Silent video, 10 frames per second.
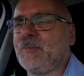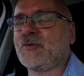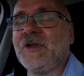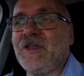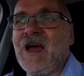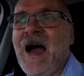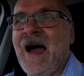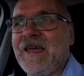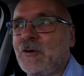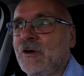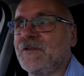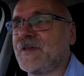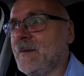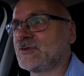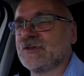Pretty high
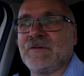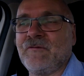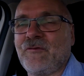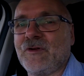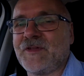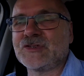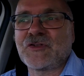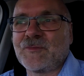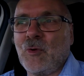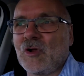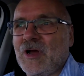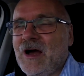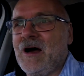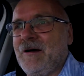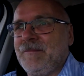consumption for such a small
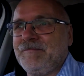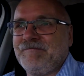car.